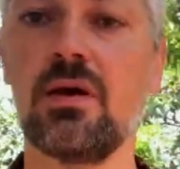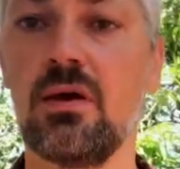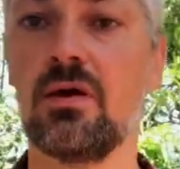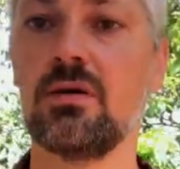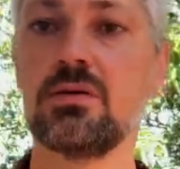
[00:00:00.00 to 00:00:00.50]

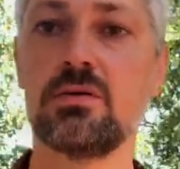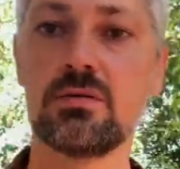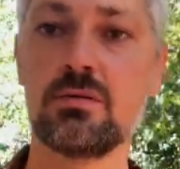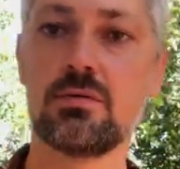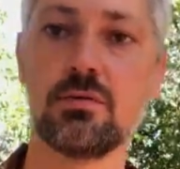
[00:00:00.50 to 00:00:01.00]

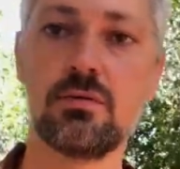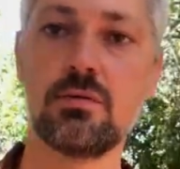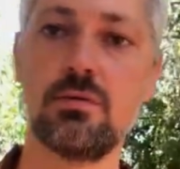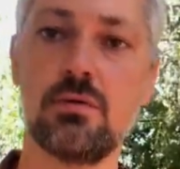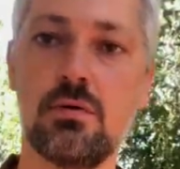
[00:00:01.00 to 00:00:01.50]

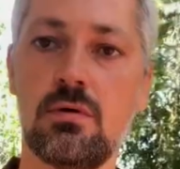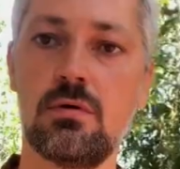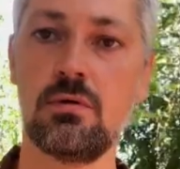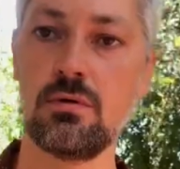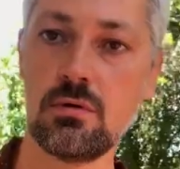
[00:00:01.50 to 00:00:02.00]

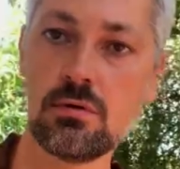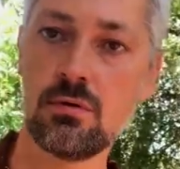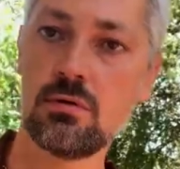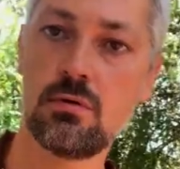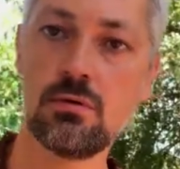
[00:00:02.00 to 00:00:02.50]

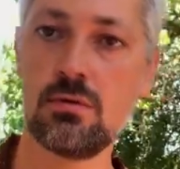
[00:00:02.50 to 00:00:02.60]
[no speech]